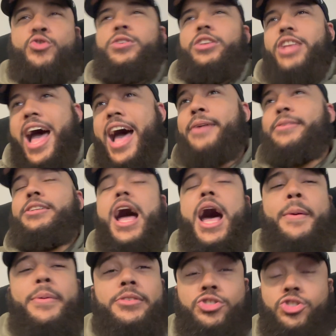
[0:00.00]
I
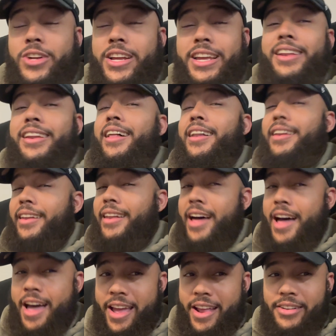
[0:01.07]
was drinking a
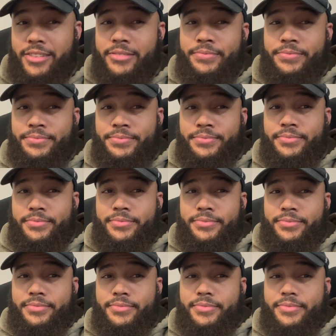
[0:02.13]
lot.
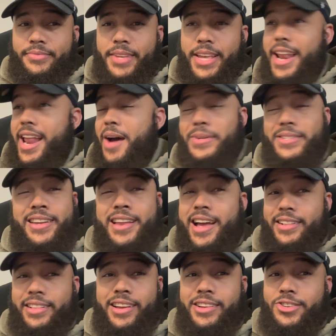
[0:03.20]
And I was
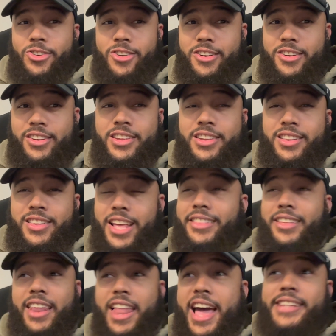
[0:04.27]
not that drunk. Like,
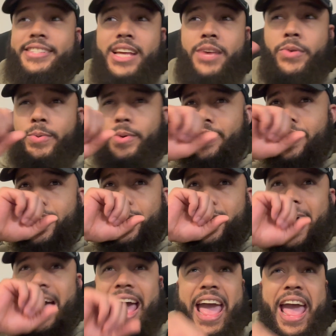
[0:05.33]
the last day we were there,
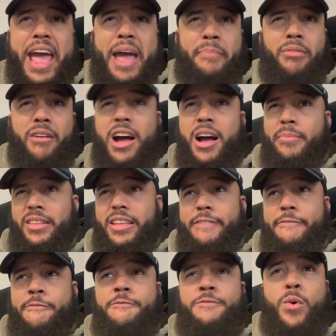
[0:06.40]
I had probably
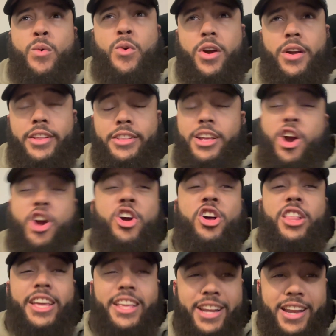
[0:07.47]

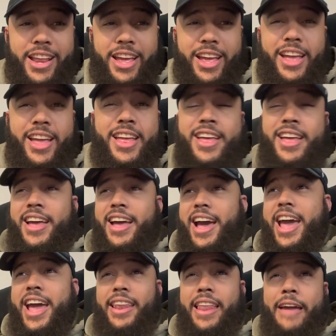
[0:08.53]
early in the day, I
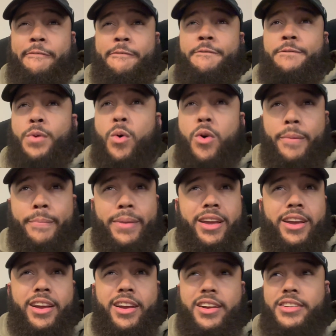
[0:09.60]
had like 4
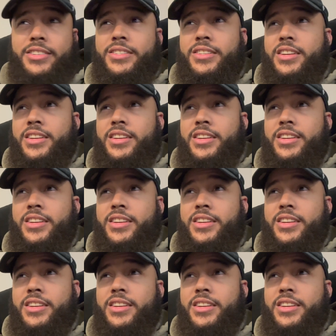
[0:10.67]
beers,